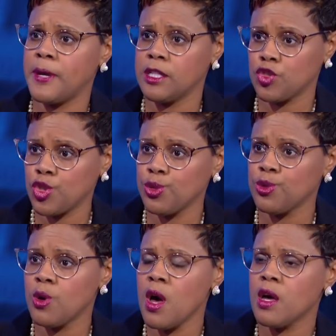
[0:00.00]

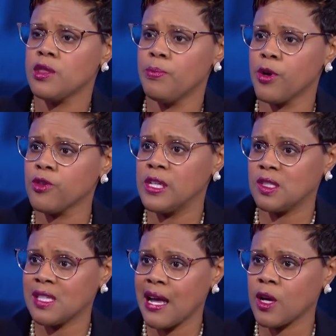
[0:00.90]
into the birthing
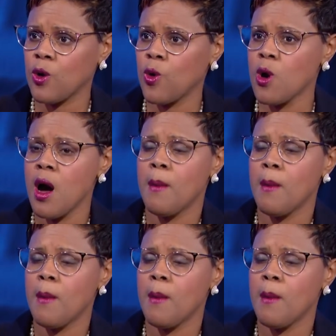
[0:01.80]
cycle.